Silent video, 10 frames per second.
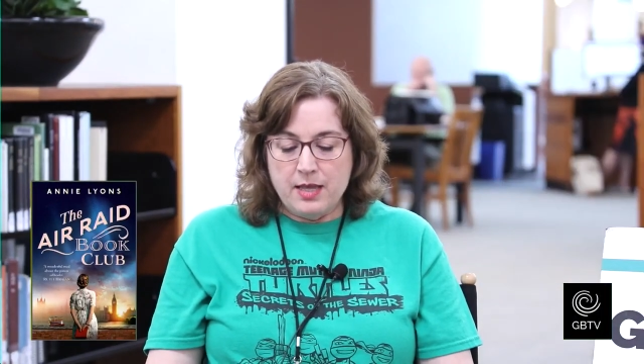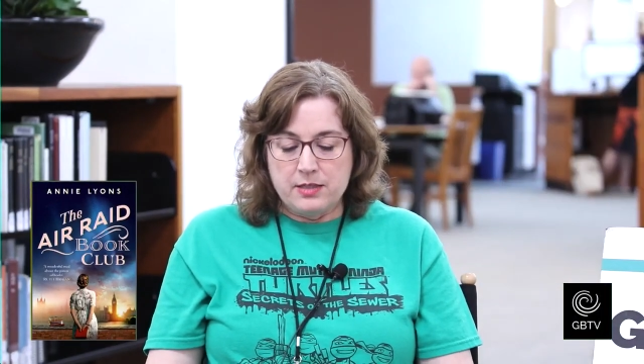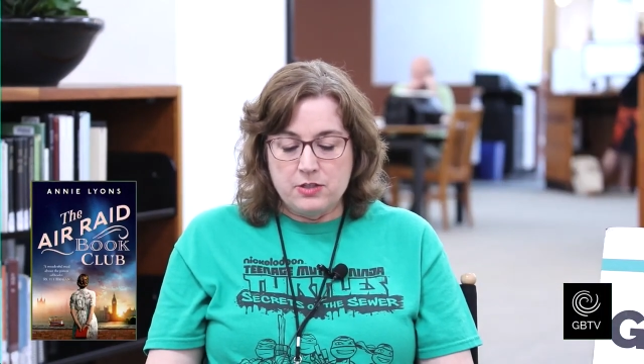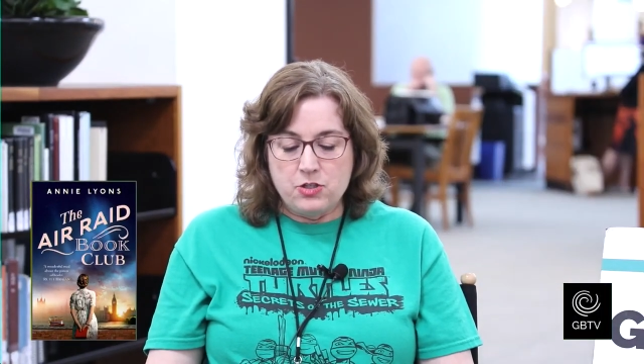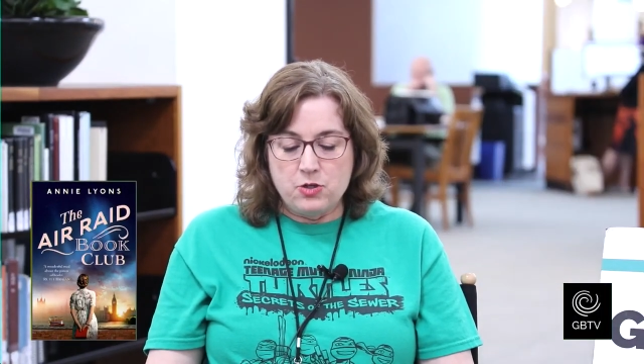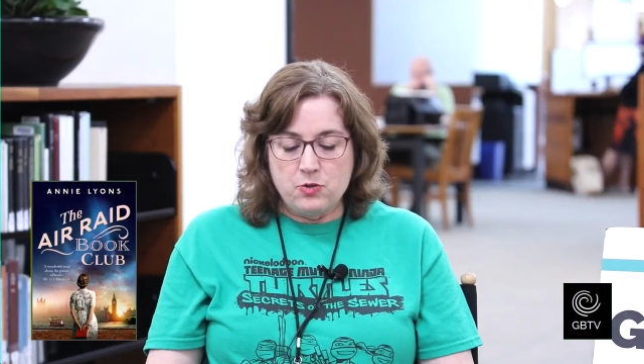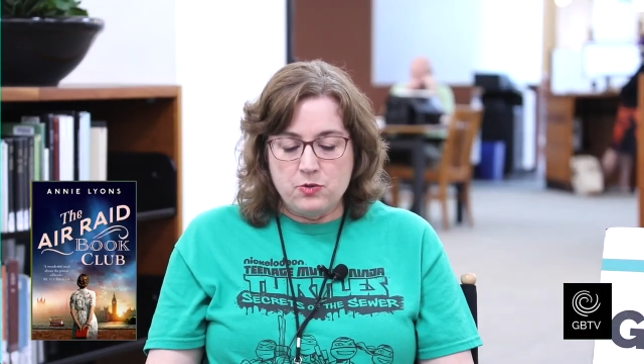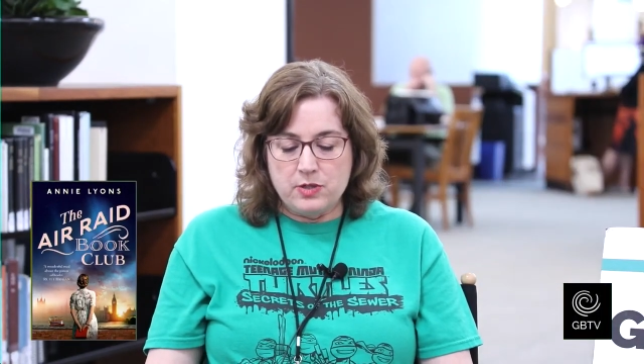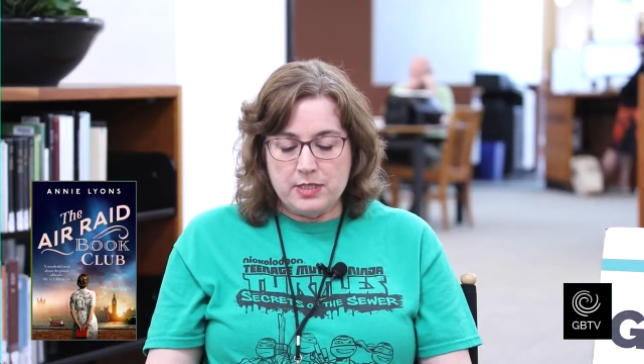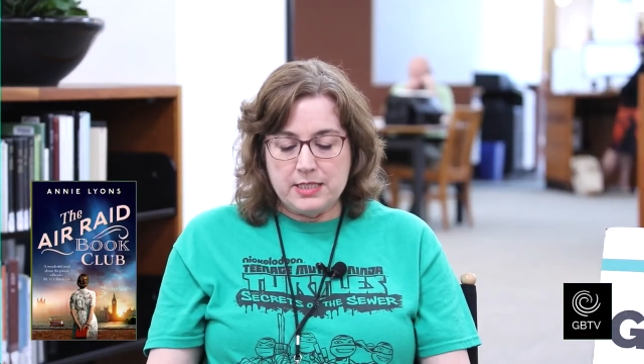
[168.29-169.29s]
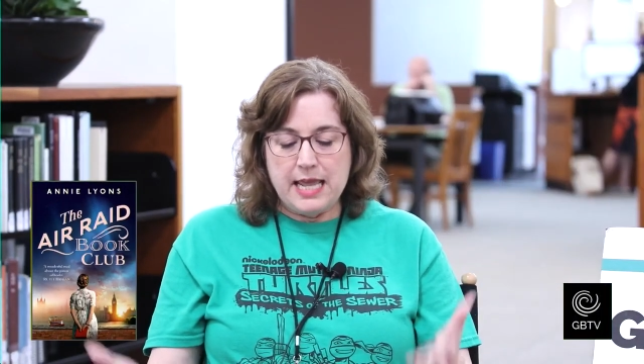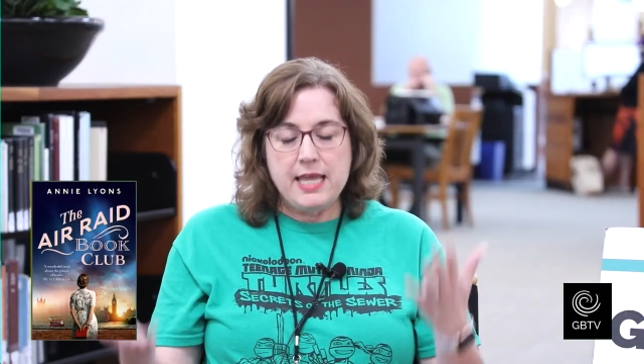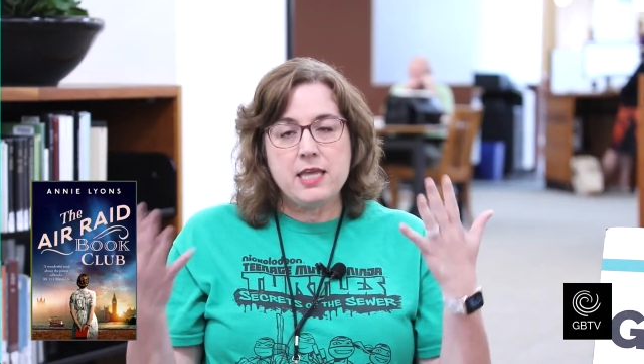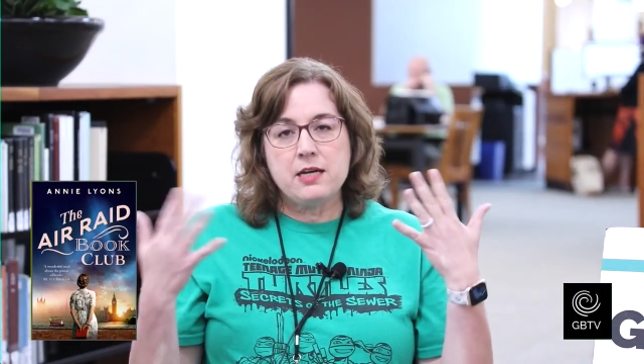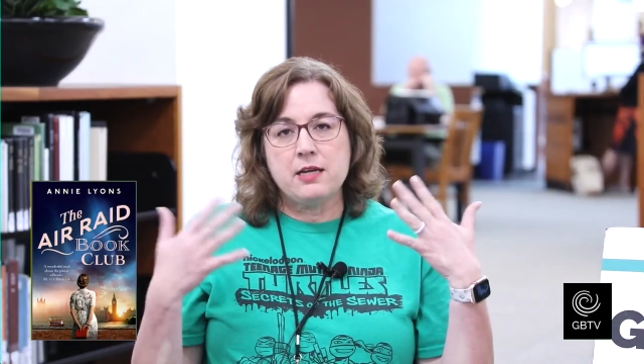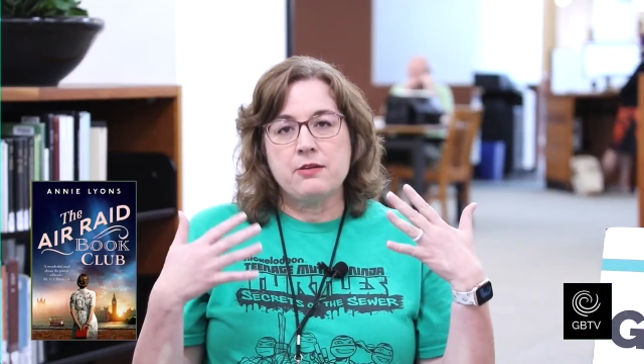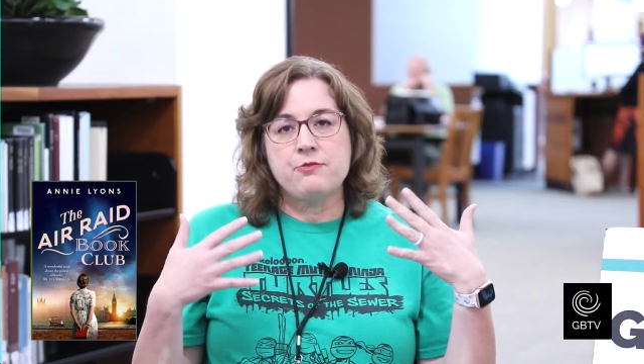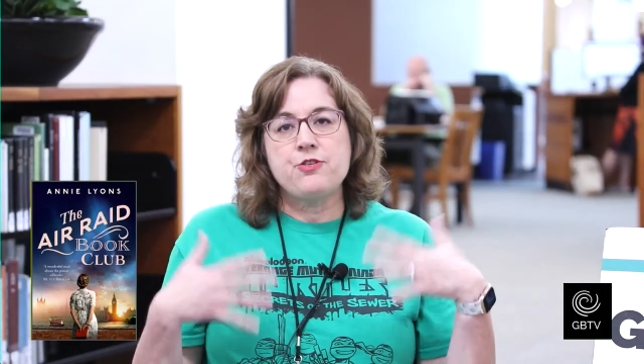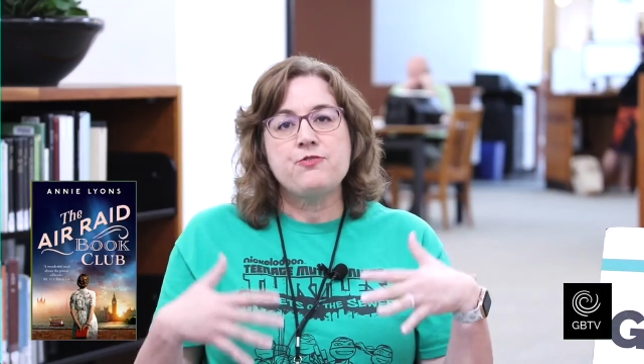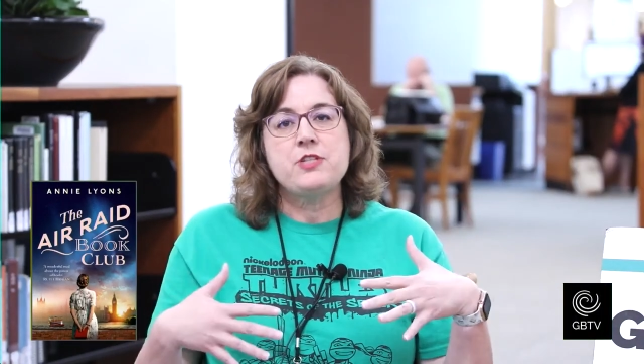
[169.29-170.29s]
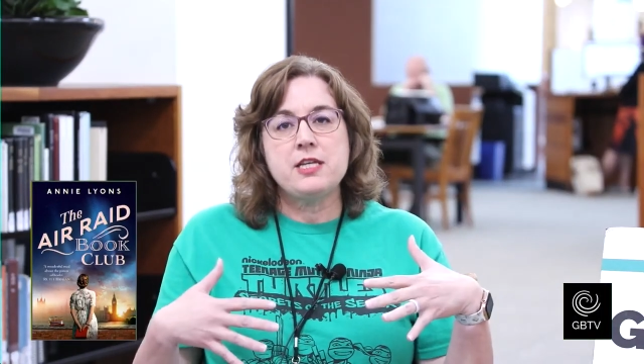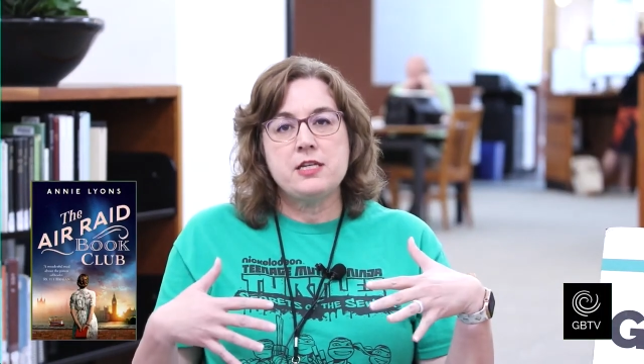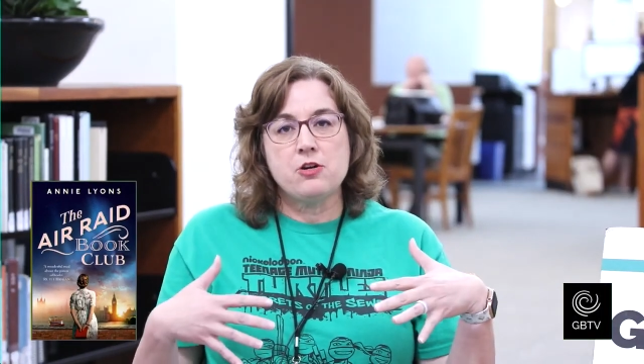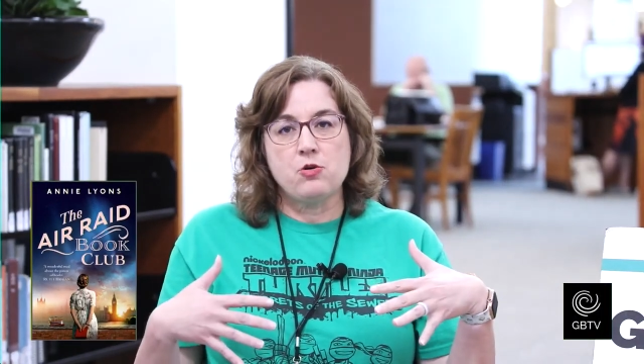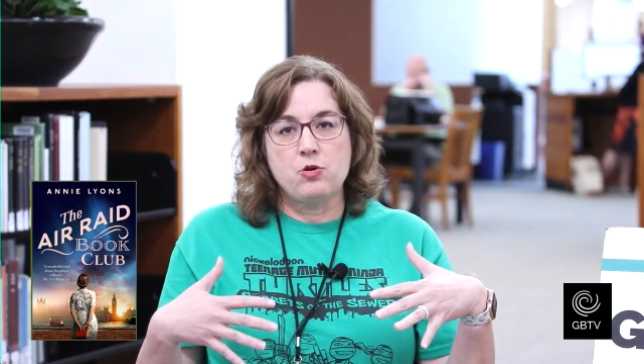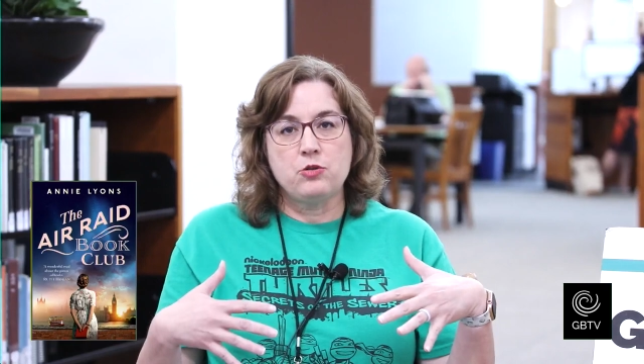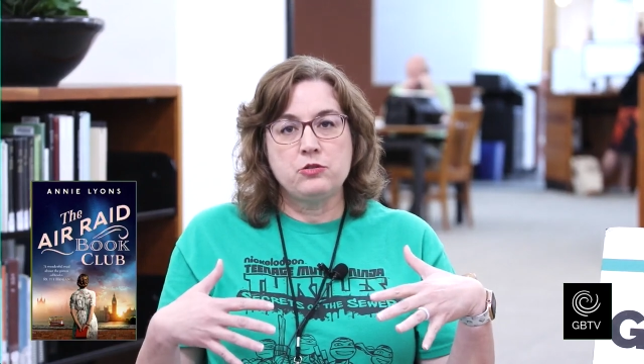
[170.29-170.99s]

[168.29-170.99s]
to take in a 15 year old